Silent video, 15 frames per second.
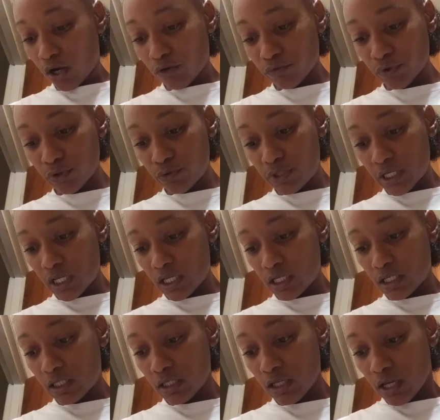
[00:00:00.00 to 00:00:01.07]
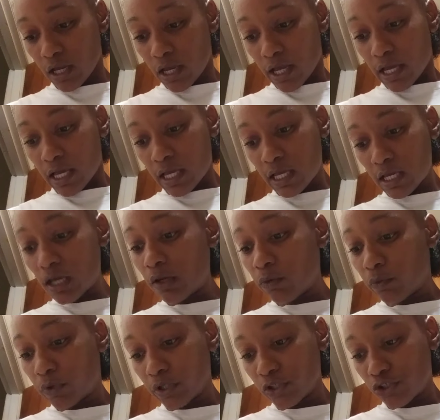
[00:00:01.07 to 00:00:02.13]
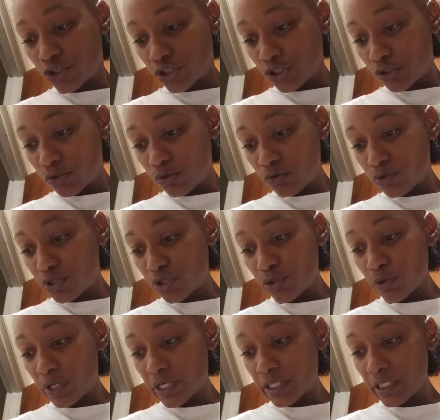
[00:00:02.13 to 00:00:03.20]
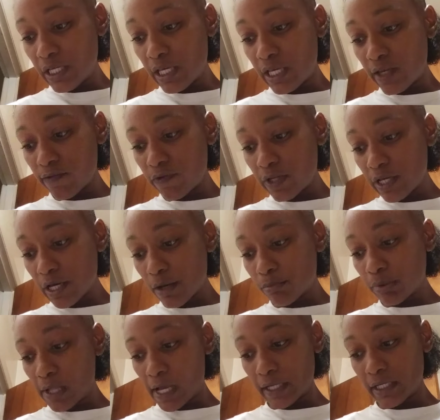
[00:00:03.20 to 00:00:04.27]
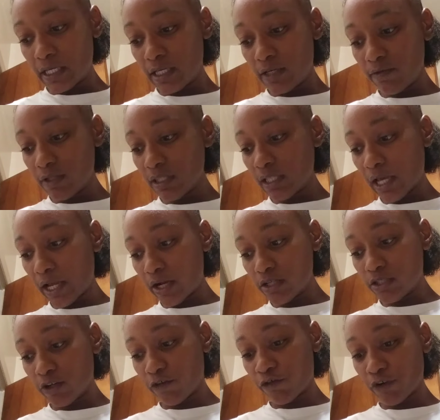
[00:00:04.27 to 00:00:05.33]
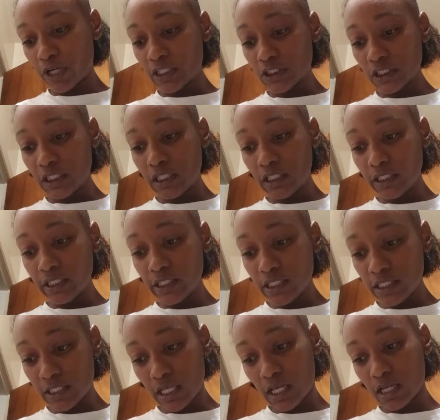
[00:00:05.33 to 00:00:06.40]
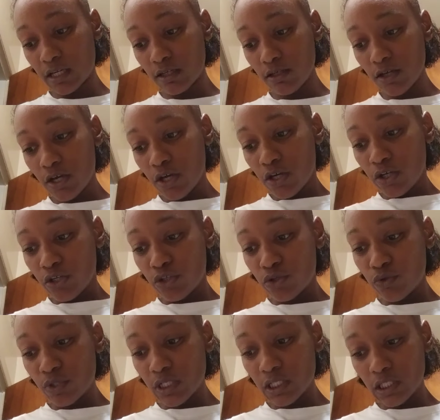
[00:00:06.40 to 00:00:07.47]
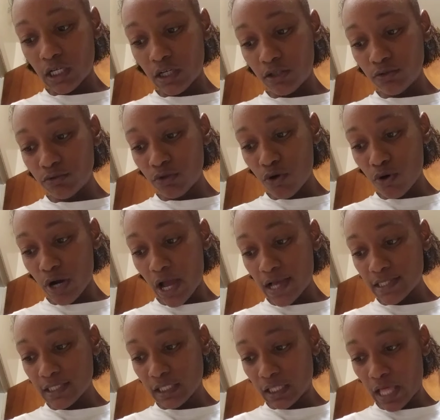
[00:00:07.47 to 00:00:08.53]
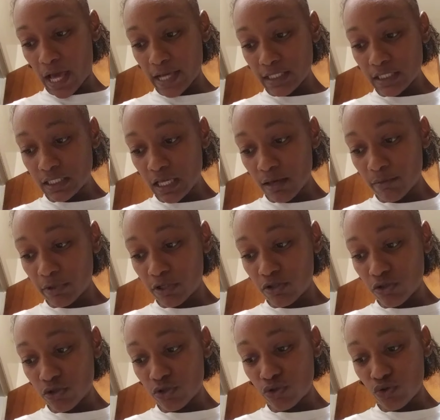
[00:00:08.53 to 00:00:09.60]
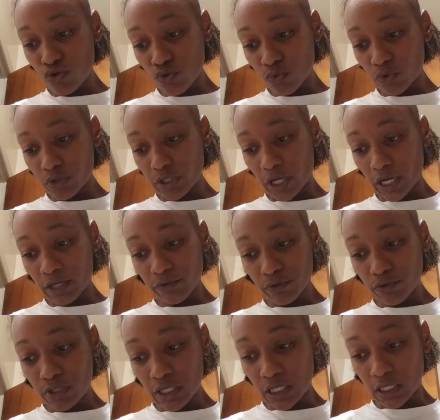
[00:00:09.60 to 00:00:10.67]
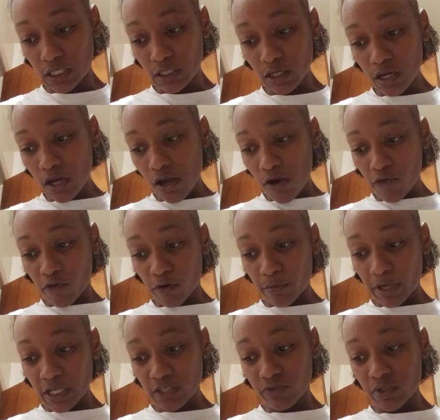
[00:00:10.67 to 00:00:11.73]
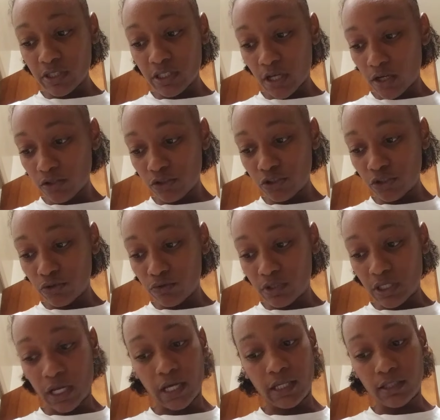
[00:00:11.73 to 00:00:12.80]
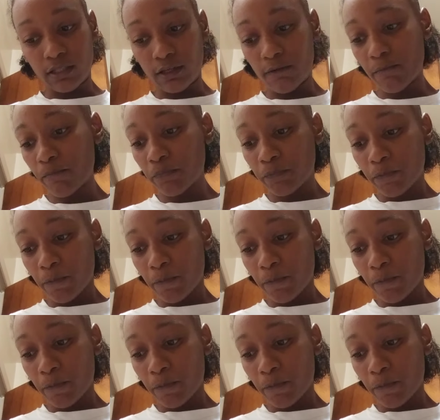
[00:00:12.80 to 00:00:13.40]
routine, it wants you to, in the evening, apply an even layer to freshly cleansed skin. Use alone or as the last step in your usual night routine. For best results, use nightly.